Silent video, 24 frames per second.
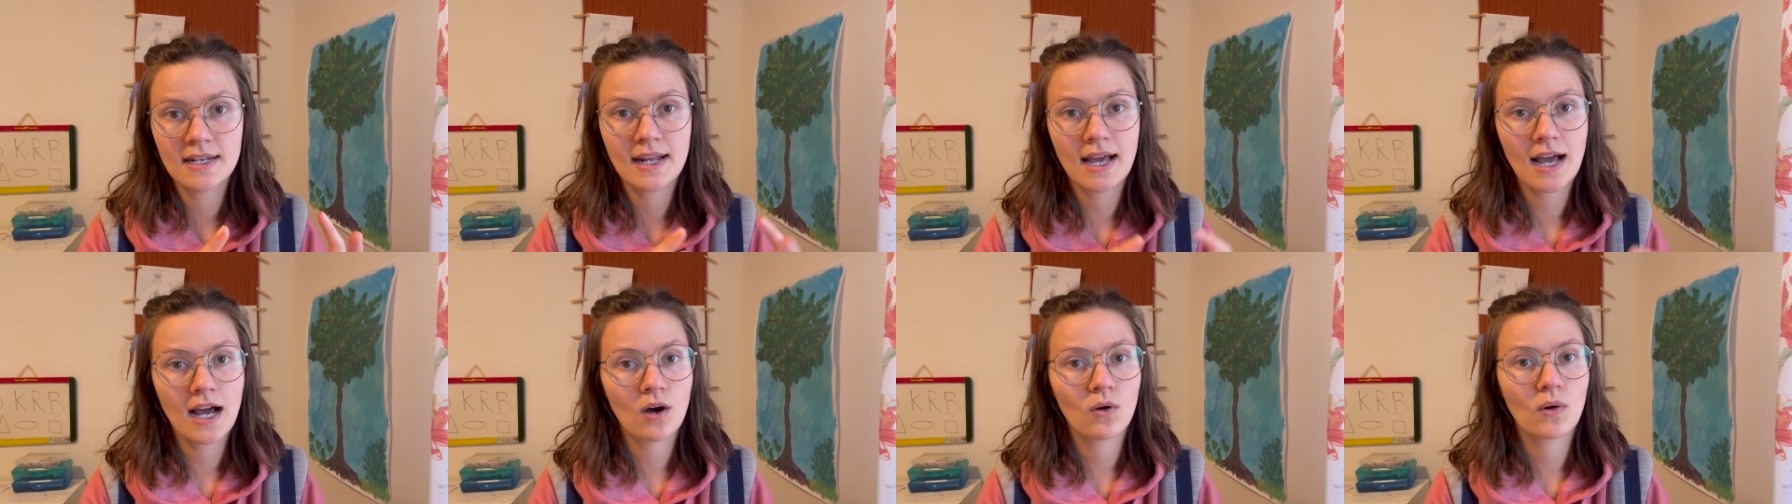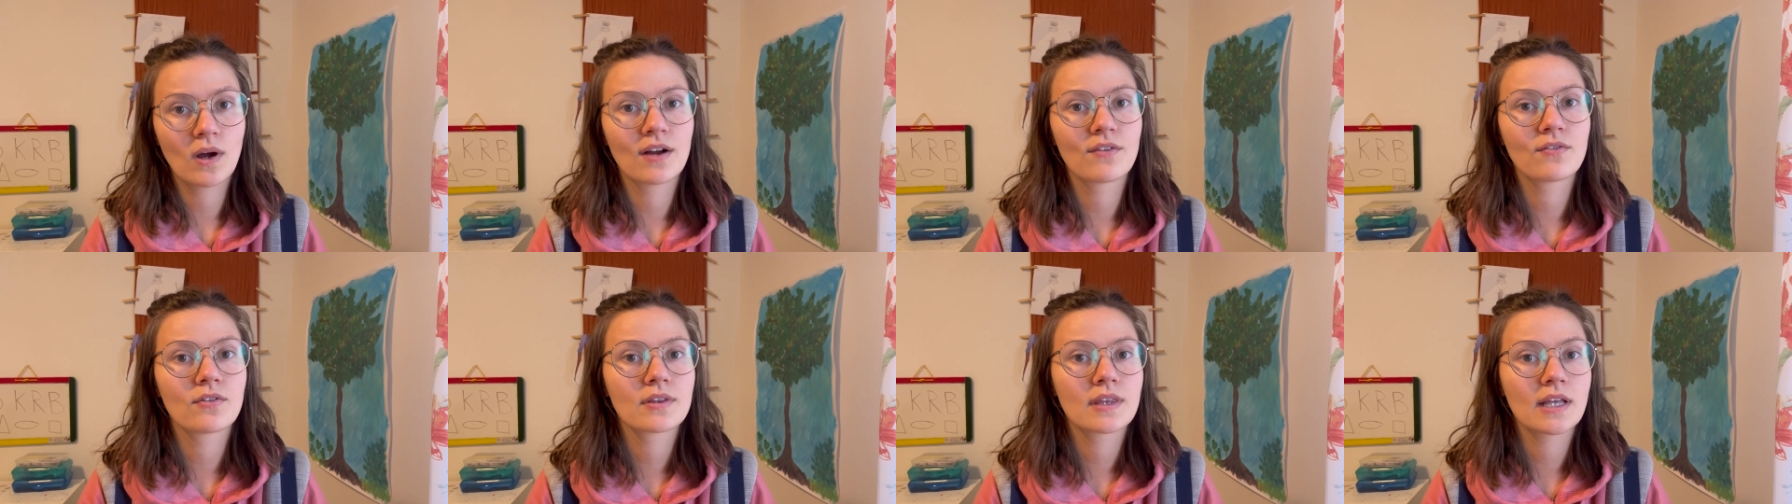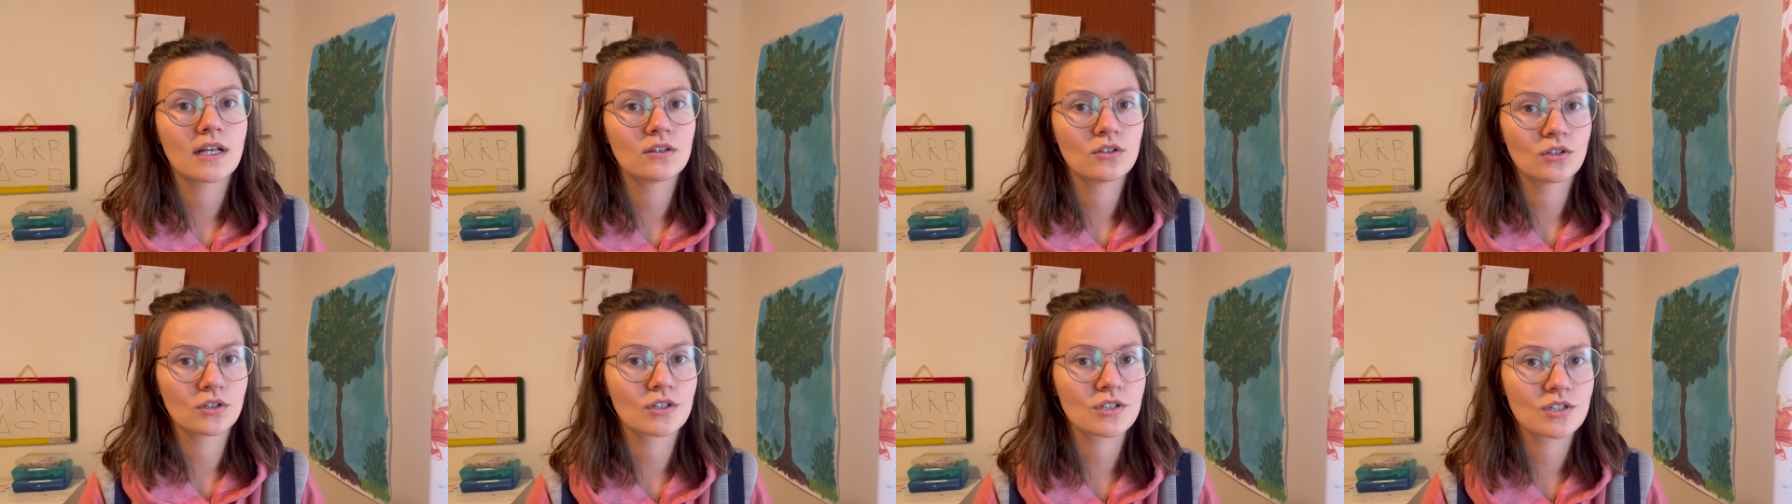however
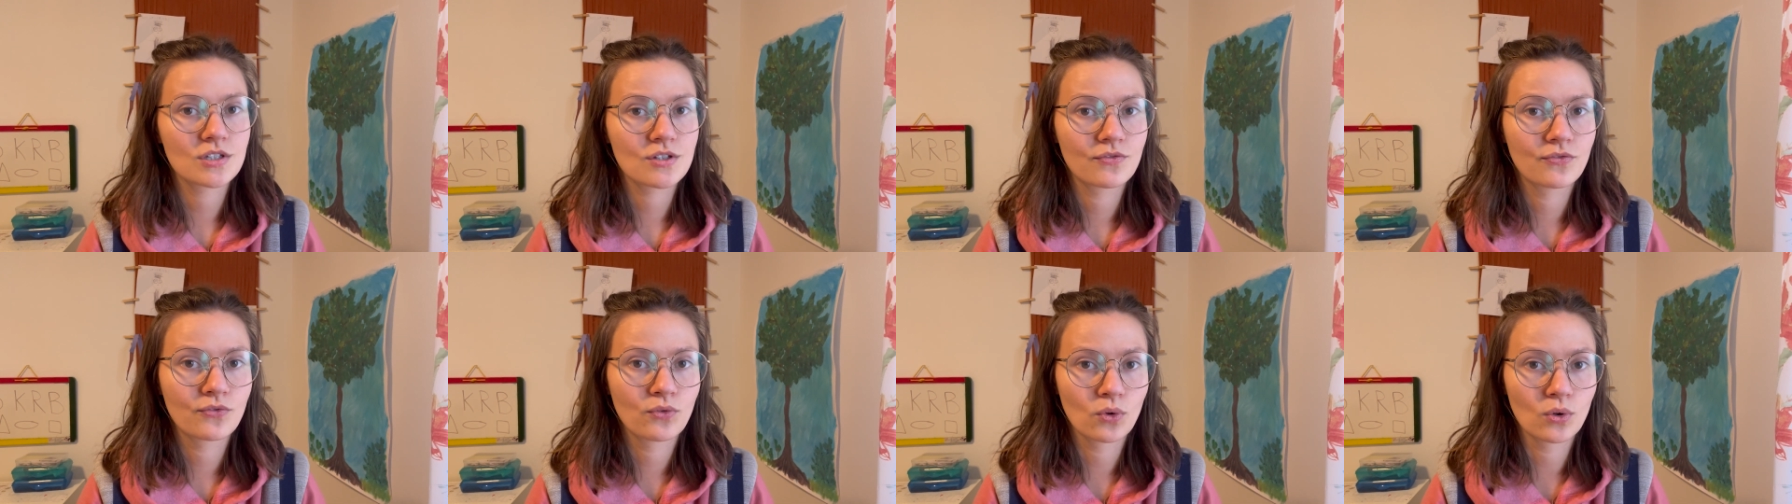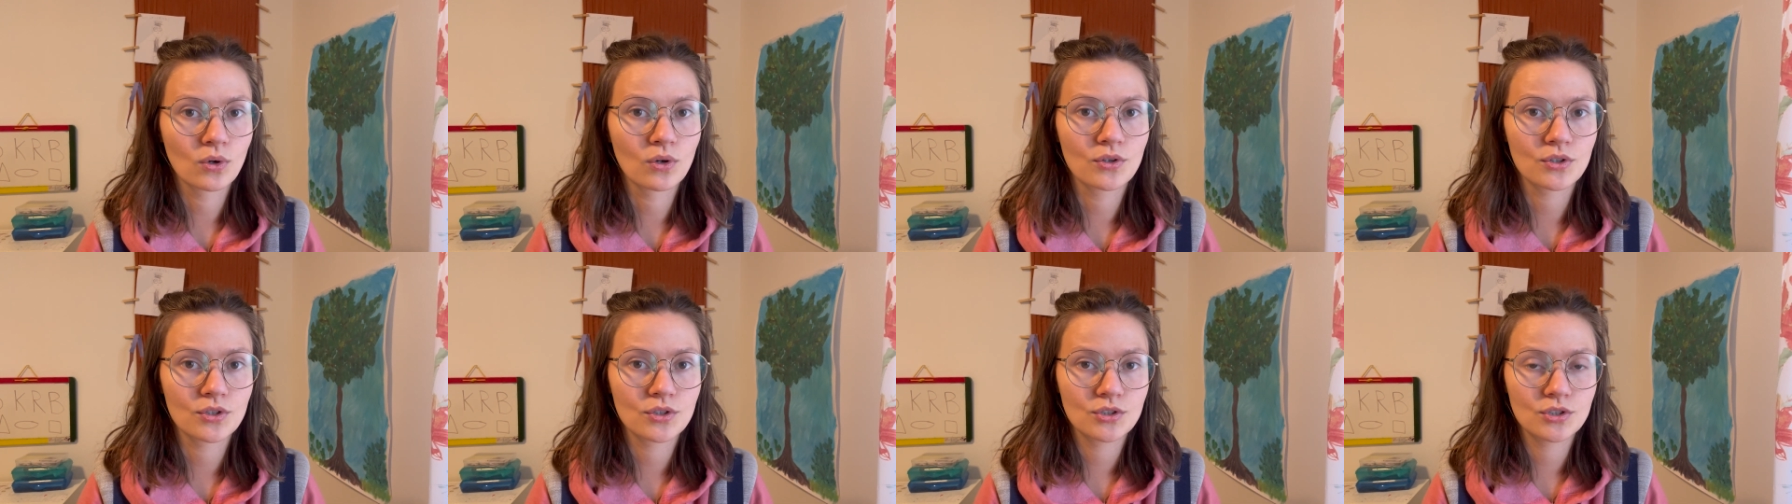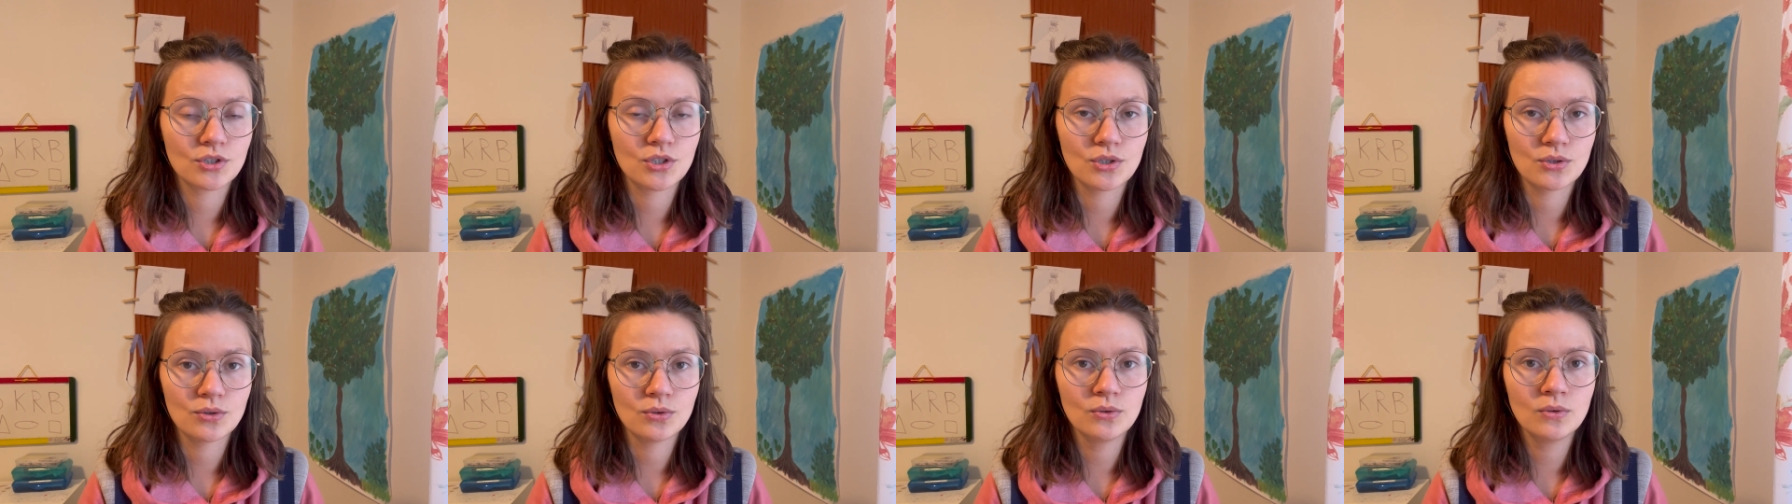that looks for
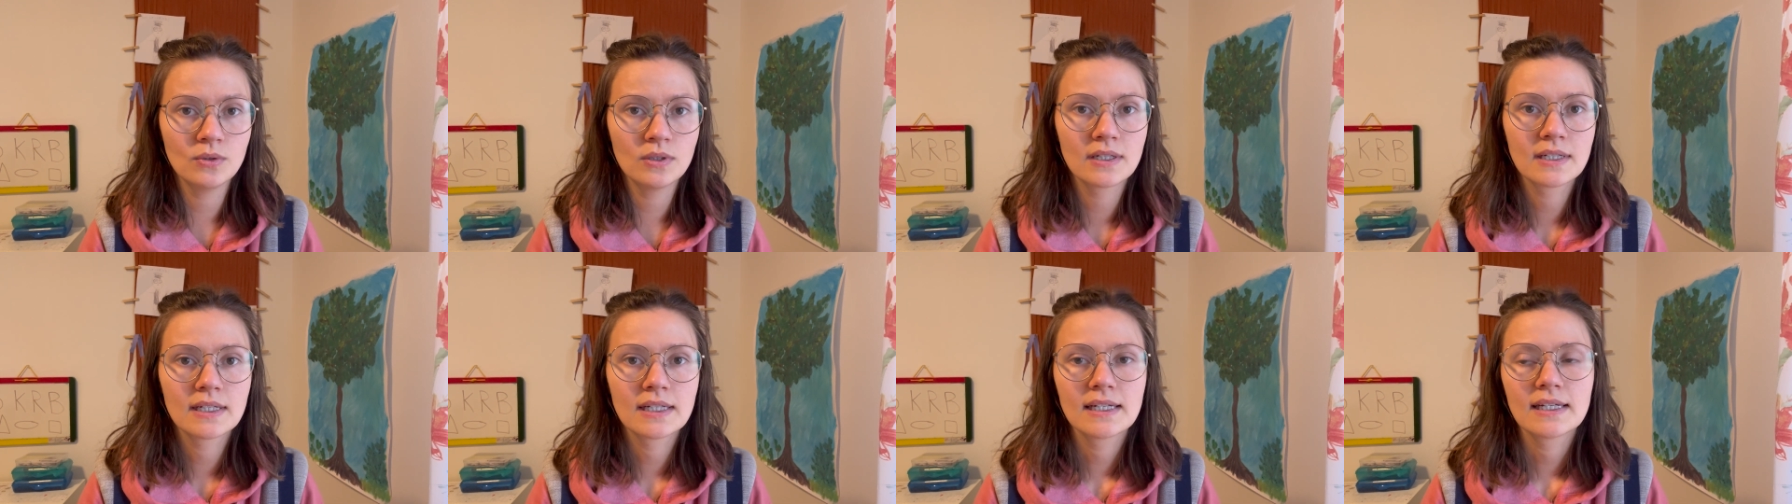you